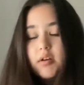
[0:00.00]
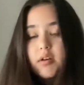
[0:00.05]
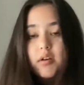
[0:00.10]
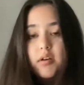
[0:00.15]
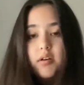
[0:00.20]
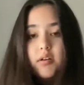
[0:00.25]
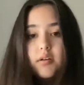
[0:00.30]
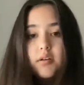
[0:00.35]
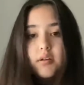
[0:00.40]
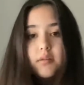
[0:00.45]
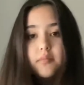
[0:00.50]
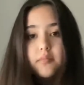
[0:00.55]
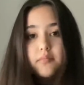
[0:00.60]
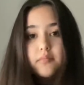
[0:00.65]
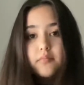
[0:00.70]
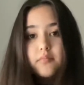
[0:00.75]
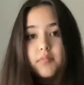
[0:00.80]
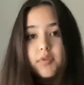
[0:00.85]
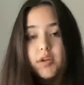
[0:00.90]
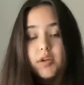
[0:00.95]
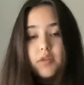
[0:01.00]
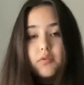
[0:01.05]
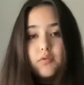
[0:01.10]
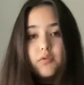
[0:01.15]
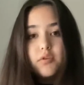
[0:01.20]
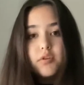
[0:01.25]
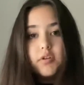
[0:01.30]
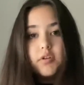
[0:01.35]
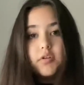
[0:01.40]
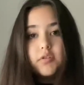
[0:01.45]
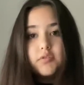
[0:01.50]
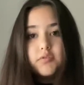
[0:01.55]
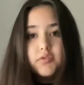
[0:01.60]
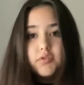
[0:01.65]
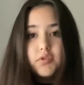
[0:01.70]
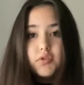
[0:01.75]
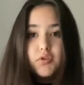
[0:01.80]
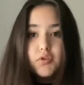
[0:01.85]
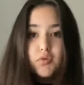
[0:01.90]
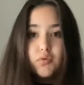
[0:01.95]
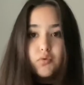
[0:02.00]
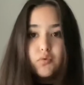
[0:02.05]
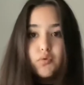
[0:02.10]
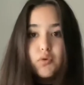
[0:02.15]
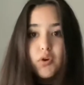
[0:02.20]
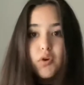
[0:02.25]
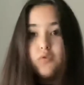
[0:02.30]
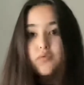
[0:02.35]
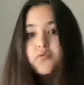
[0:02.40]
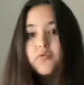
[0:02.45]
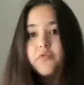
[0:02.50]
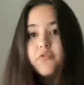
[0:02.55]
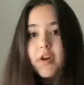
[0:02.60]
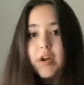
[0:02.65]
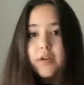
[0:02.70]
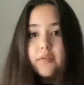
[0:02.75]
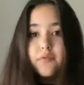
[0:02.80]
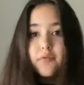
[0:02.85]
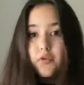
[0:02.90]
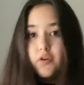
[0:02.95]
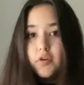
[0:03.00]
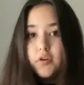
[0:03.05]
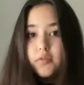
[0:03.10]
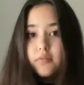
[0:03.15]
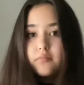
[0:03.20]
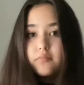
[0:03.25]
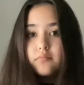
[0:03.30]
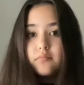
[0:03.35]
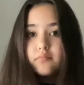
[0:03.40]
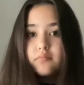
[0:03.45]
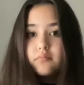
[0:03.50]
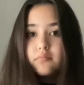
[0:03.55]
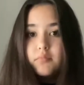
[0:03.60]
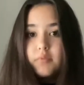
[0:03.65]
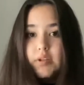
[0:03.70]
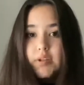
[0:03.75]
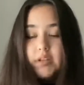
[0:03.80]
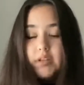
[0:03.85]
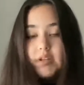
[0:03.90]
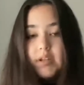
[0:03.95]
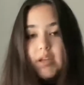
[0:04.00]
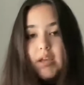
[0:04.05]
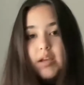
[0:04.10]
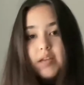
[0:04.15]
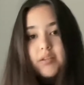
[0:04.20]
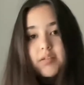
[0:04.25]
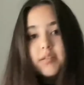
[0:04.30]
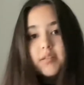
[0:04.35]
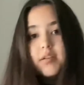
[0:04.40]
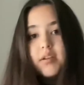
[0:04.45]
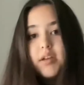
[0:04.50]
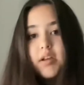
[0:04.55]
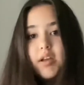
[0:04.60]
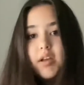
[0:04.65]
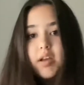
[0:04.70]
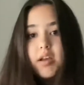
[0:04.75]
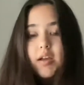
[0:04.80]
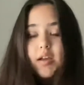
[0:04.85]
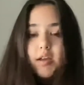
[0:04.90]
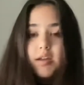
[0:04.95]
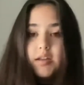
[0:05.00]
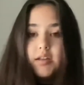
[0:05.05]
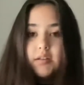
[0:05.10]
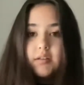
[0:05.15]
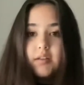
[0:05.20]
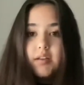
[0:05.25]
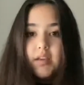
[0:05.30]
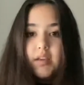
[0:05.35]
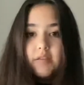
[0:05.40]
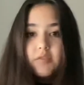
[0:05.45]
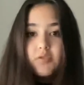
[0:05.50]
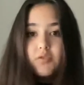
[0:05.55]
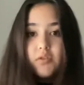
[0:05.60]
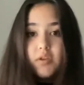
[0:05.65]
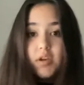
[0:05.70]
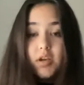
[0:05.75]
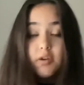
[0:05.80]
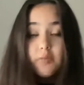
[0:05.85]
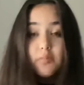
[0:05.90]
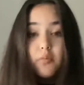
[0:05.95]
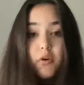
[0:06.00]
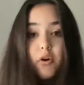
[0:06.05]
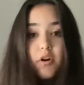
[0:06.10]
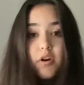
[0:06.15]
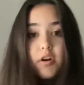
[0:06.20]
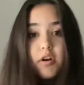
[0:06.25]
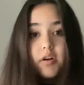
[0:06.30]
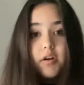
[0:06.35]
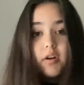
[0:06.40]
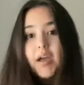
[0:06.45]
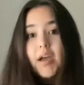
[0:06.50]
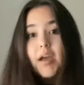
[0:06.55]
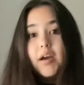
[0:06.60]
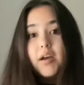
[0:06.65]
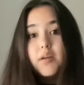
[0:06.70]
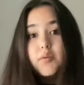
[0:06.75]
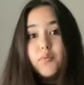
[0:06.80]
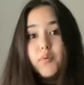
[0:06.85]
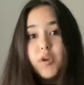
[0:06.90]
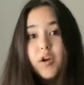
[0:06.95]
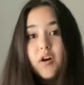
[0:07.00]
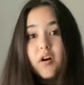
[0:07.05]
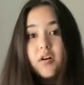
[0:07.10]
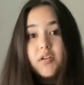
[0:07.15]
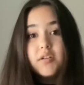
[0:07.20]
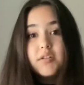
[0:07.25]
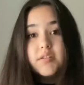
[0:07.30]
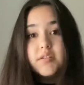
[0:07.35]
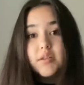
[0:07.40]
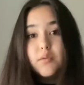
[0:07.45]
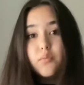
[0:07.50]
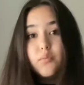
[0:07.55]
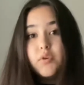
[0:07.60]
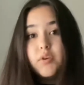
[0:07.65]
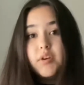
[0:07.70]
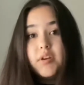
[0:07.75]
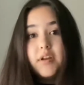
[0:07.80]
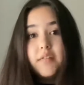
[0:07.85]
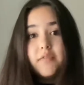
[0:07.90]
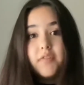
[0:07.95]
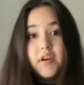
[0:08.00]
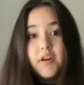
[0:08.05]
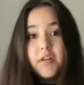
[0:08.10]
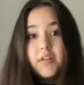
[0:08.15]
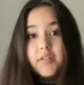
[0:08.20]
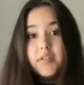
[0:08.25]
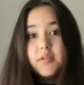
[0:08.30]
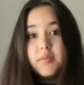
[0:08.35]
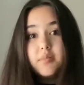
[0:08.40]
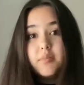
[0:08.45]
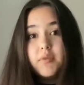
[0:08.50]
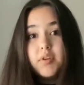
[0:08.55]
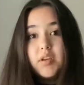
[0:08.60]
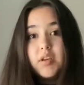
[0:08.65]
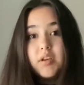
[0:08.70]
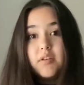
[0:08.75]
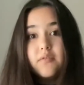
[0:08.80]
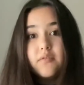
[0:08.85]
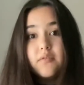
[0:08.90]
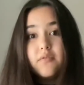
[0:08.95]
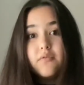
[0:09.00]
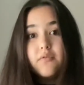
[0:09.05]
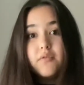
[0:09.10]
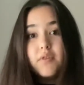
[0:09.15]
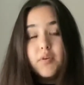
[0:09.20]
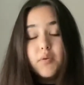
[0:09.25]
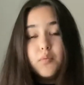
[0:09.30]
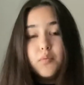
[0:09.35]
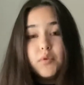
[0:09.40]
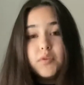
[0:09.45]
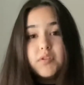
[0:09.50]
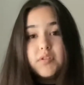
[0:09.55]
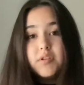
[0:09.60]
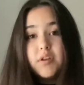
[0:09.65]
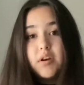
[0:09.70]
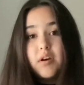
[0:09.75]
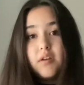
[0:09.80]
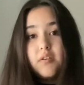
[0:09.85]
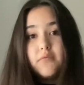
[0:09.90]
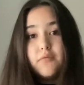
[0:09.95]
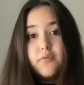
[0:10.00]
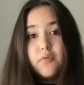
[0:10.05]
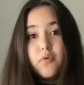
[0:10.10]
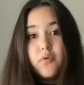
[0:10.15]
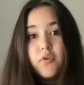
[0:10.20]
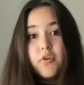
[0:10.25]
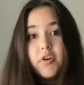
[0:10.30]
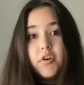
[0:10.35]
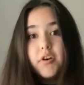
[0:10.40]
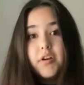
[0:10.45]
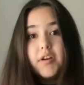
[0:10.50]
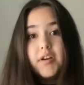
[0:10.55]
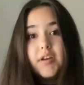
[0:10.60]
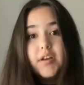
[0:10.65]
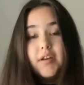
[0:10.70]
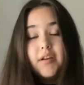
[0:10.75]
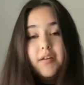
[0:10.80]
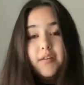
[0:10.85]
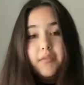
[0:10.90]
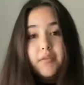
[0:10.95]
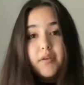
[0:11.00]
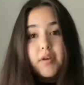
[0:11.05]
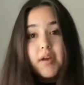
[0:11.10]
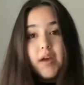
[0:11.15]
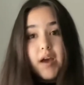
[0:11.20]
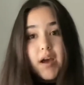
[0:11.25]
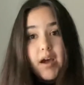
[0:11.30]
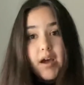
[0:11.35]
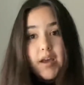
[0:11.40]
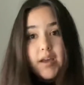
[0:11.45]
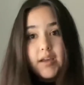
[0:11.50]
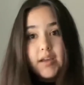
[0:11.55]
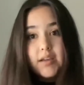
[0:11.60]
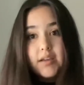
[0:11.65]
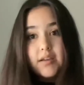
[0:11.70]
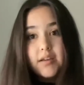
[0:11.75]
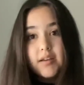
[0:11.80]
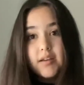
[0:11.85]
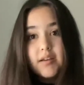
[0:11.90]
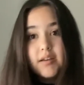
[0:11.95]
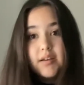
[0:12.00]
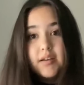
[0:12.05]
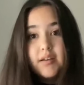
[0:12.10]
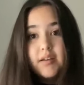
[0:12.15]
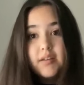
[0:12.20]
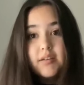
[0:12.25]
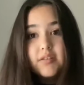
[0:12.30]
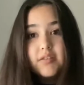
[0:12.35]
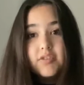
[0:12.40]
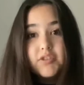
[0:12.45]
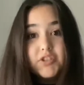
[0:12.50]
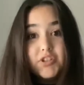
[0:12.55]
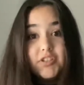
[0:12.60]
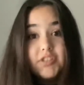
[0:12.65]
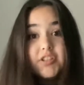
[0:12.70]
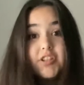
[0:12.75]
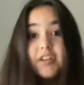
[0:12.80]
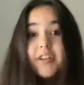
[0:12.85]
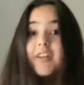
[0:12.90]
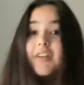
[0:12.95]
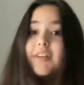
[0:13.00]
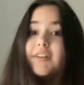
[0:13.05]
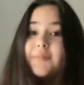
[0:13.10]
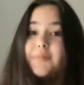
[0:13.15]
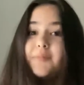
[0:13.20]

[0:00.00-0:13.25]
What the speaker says: in order to go to Frankfurt in the end and get to the airport. And we honestly wouldn't have got them if it was not for the guy, Krzysiek,